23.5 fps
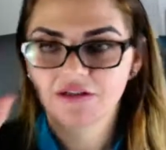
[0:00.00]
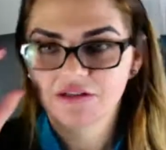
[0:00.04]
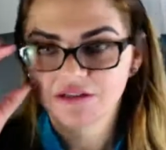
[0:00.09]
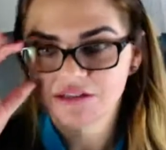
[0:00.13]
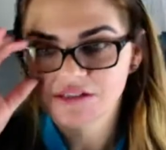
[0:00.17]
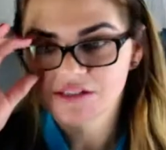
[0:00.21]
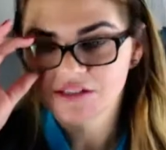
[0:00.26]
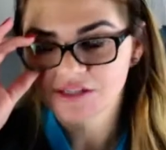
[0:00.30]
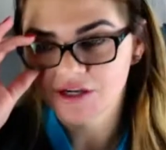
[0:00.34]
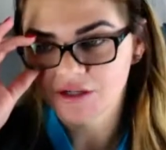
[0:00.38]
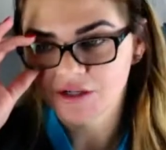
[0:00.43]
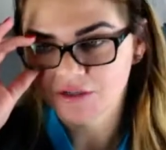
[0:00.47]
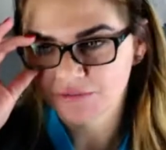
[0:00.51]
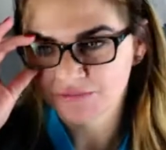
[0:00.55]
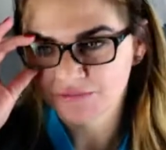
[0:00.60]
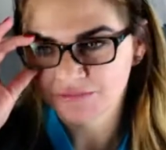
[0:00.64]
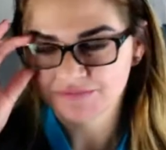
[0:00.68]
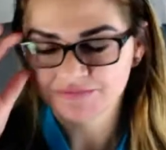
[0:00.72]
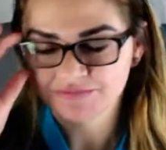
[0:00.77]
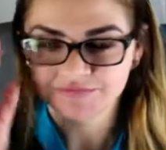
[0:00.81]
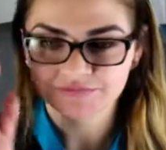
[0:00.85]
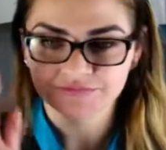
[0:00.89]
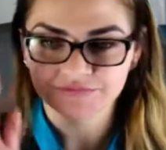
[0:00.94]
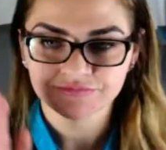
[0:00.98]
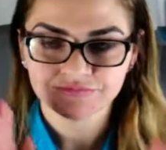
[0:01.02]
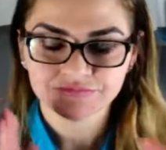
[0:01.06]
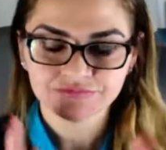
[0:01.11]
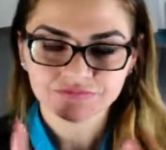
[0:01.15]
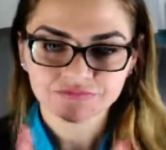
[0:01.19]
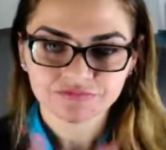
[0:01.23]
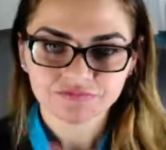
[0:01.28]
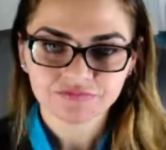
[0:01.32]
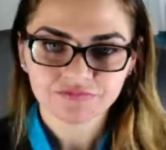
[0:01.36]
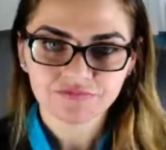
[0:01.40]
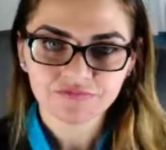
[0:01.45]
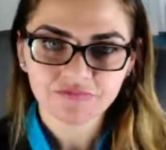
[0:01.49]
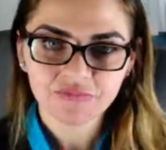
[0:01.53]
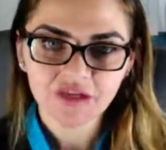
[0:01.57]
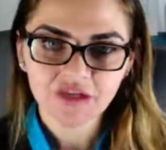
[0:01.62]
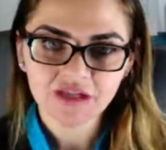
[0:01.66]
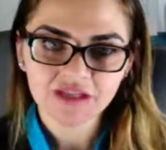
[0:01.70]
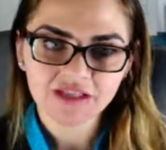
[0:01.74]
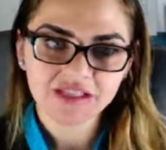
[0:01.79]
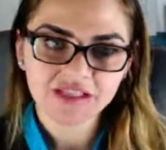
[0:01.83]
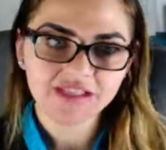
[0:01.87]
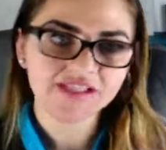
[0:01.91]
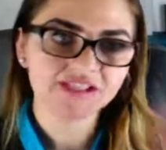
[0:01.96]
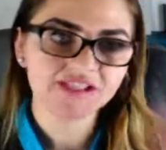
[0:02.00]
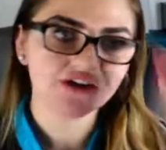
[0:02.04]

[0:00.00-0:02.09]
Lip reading: So let's